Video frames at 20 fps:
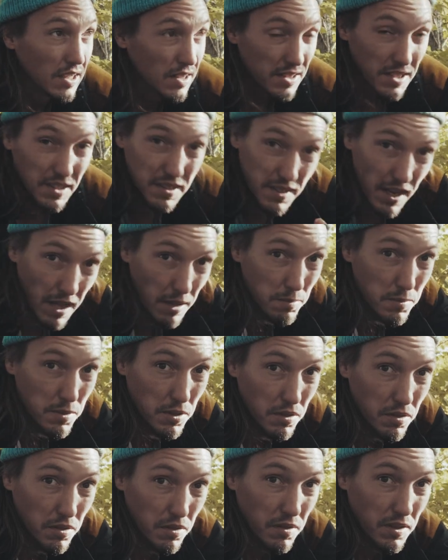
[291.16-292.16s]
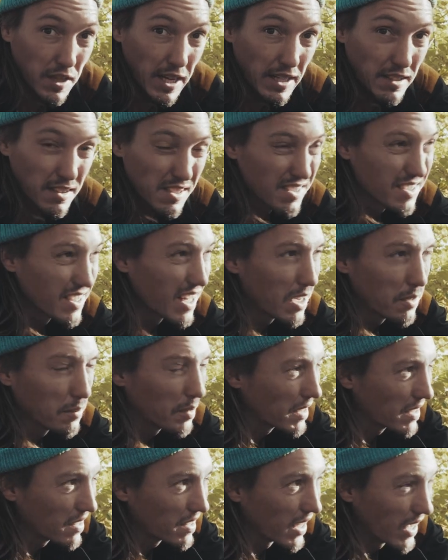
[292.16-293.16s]
This helps you to do that. It's not
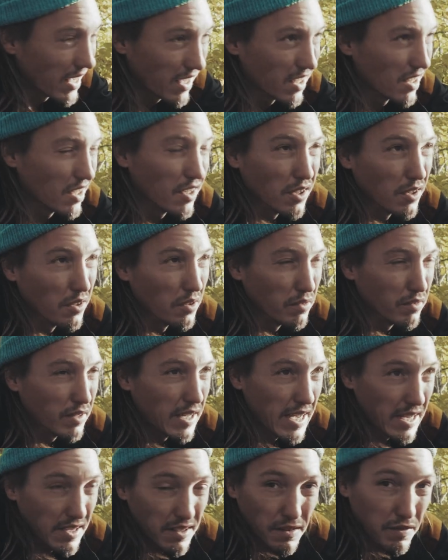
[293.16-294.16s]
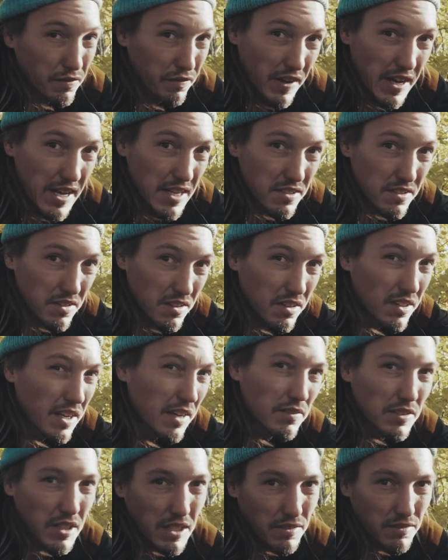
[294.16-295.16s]
about the technical edit faster.
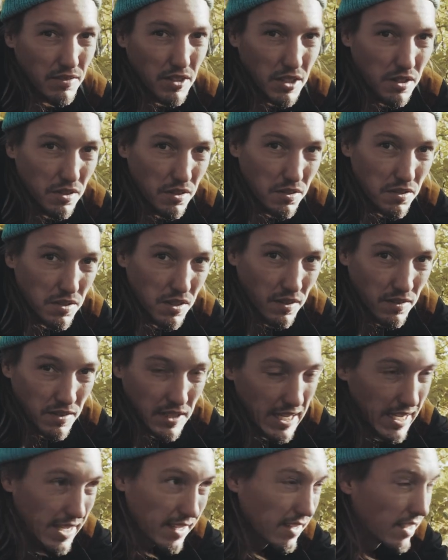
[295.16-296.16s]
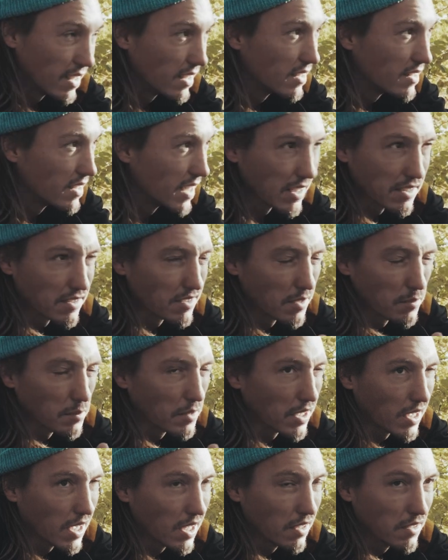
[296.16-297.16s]
I've done videos on that, and that's
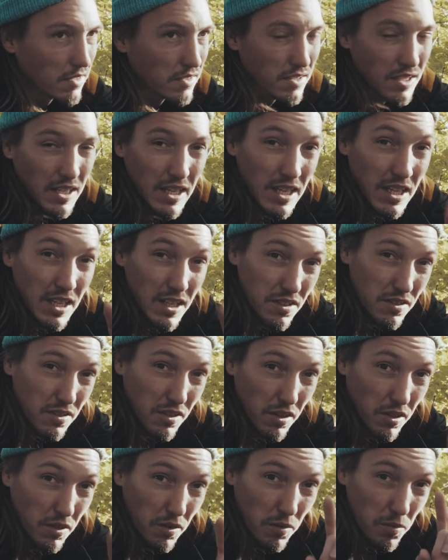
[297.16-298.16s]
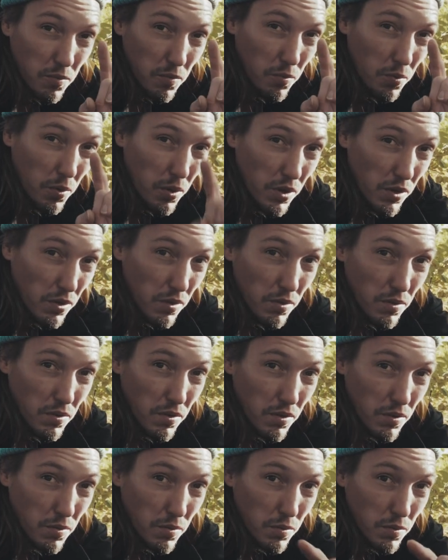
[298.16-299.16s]
something else. So what do you
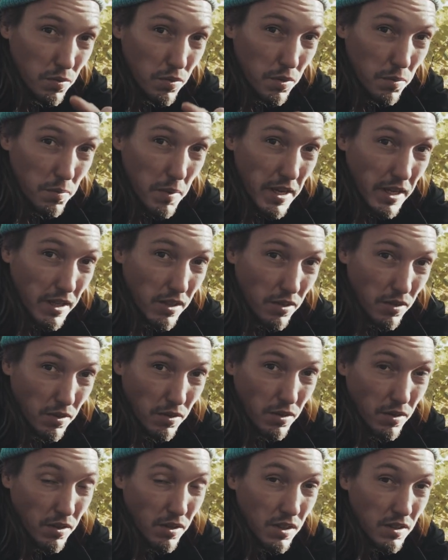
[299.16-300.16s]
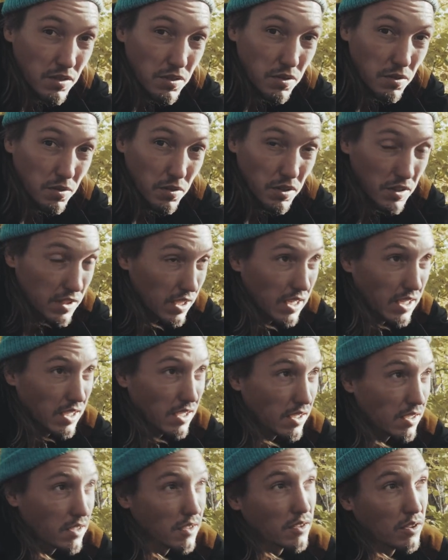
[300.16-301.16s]
do to make your
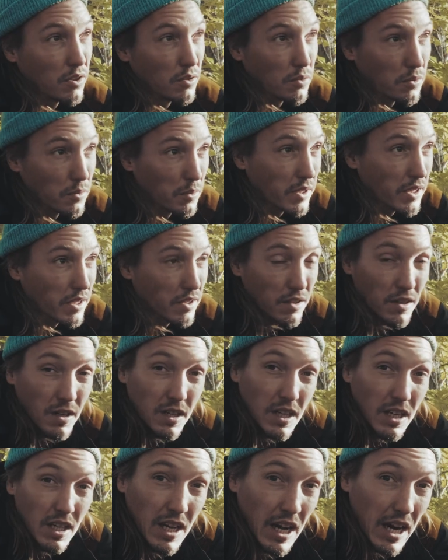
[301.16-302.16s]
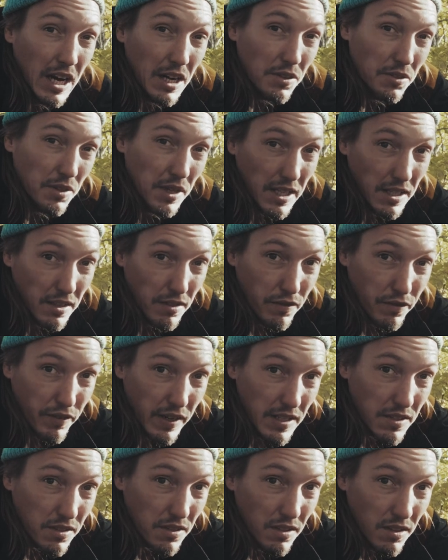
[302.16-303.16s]
storytelling go quicker? How do you edit
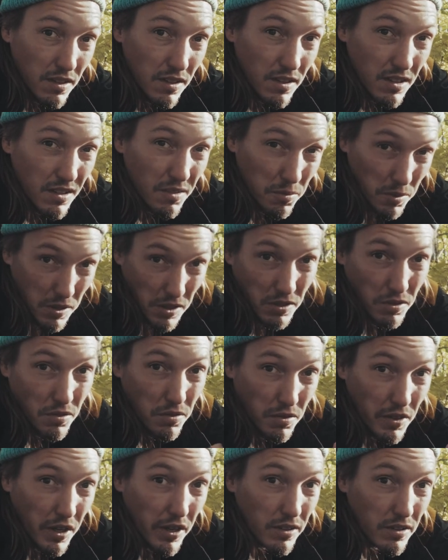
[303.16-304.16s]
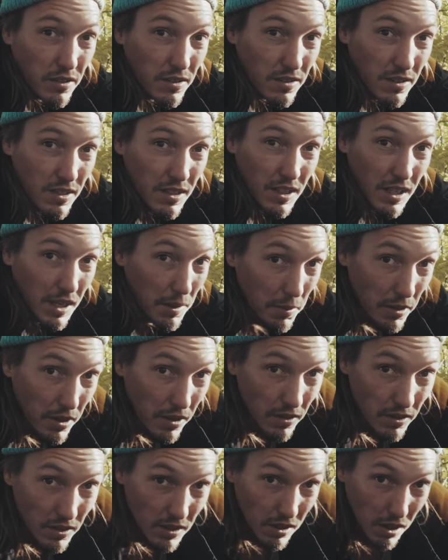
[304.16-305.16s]
faster when you do docs? Let me
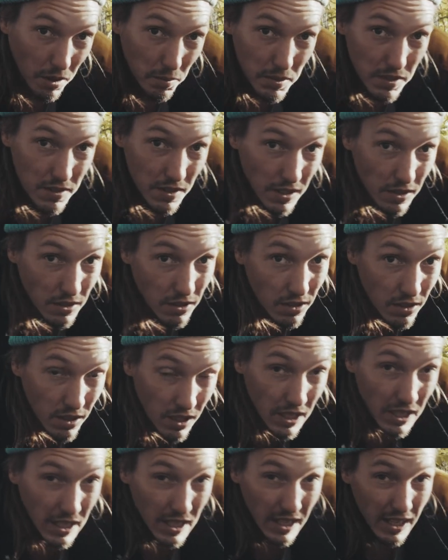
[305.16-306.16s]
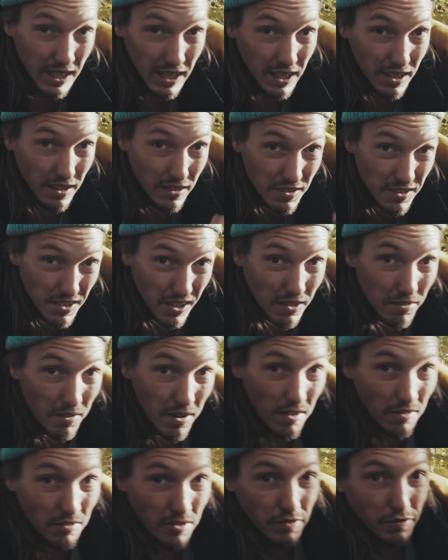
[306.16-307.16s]
know in the comment section, and stick
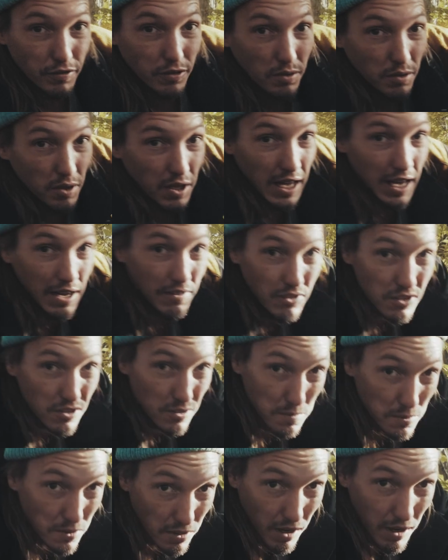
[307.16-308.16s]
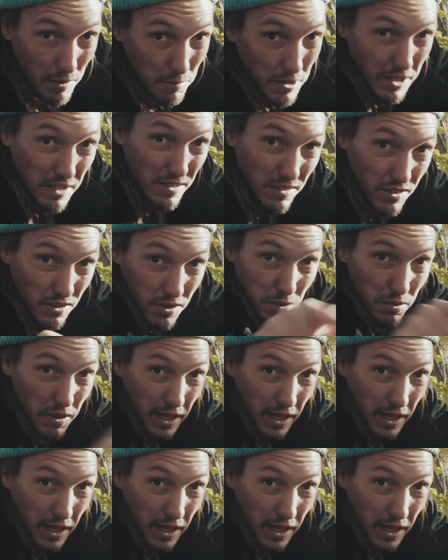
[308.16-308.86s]
around if you haven't subscribed yet. Do